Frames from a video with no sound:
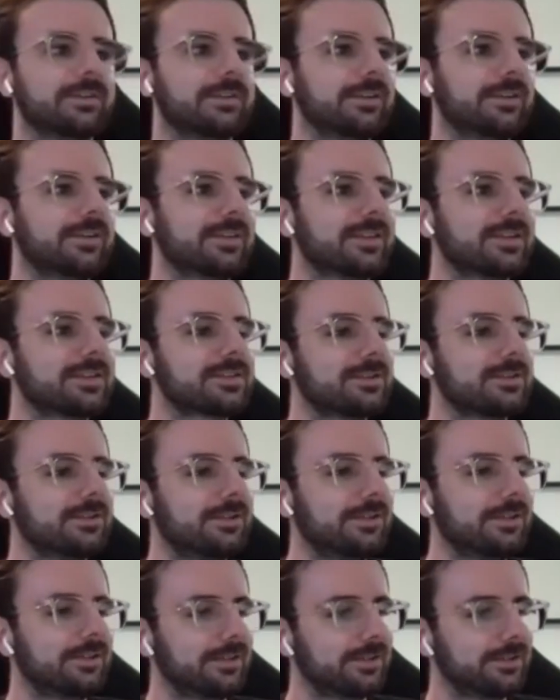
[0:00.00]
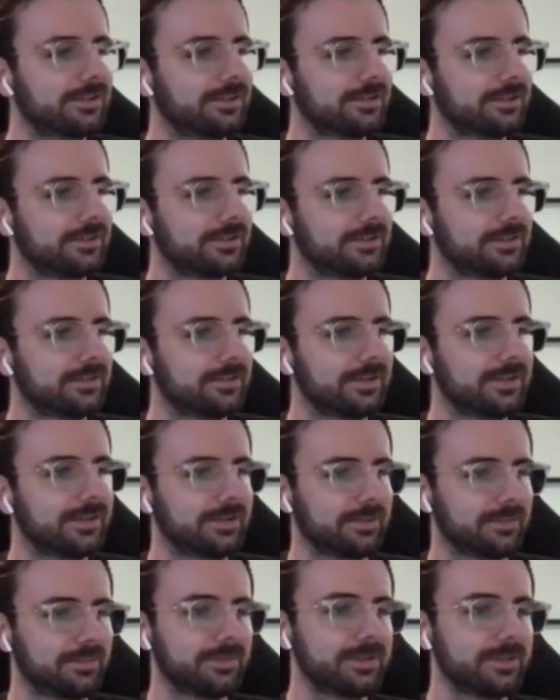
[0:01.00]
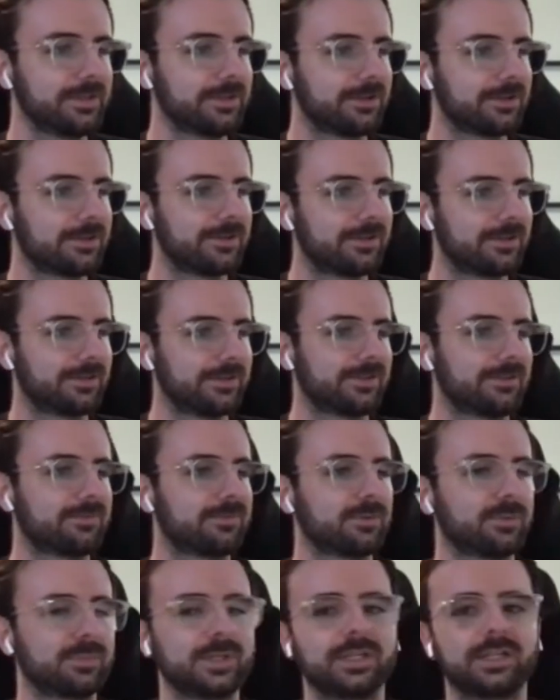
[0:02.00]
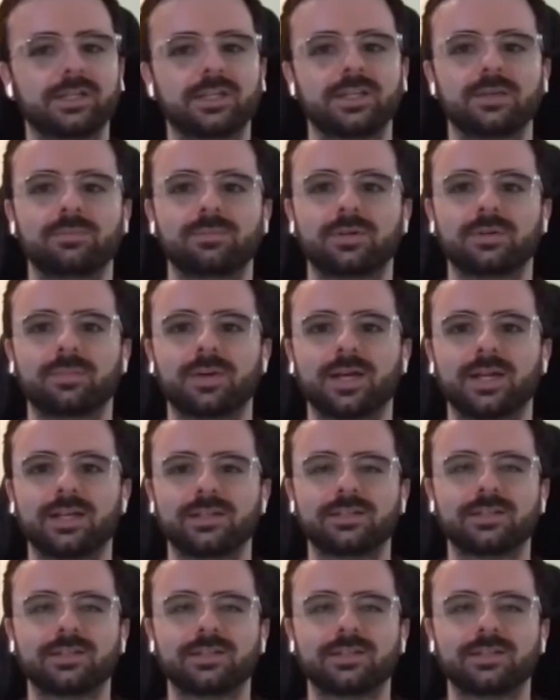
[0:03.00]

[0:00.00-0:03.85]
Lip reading: yeah, that's all yeah, really good for me to keep in mind.